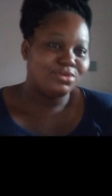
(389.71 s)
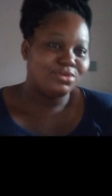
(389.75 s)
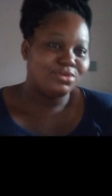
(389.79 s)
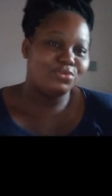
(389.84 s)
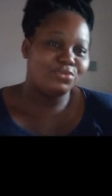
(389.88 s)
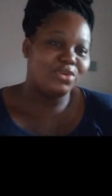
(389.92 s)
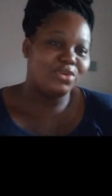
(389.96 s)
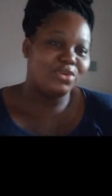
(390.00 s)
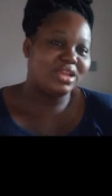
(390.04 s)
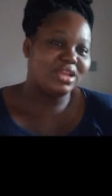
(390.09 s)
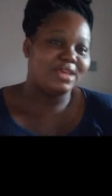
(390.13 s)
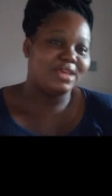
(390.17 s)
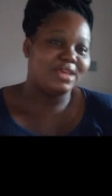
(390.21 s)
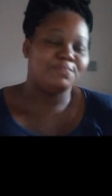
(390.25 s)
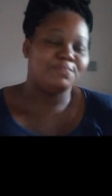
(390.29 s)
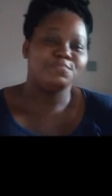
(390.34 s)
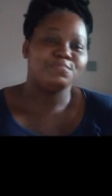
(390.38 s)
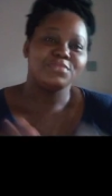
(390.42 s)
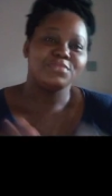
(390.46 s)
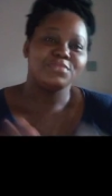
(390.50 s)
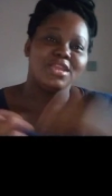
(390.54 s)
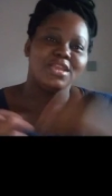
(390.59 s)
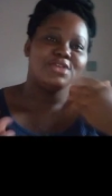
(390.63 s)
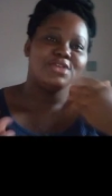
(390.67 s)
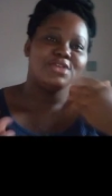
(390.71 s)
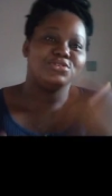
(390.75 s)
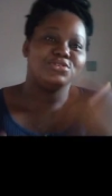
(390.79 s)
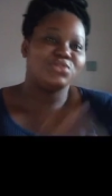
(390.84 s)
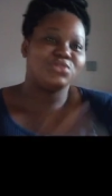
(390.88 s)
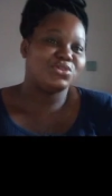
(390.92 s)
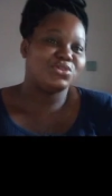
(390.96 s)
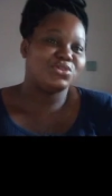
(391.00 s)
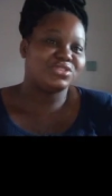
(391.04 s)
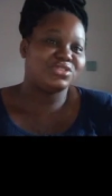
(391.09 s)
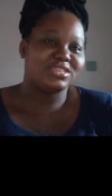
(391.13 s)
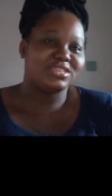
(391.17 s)
voila. So
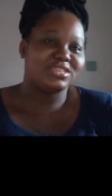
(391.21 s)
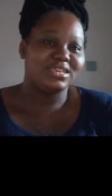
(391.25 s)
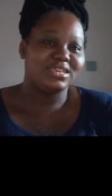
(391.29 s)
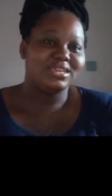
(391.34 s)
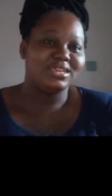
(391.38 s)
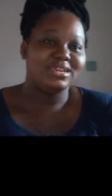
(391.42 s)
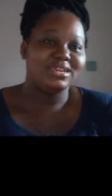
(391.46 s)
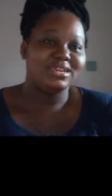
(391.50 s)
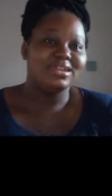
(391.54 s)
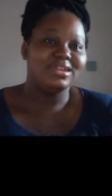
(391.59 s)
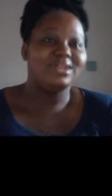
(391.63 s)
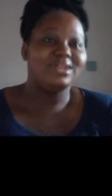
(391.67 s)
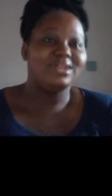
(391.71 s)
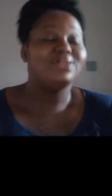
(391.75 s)
you see,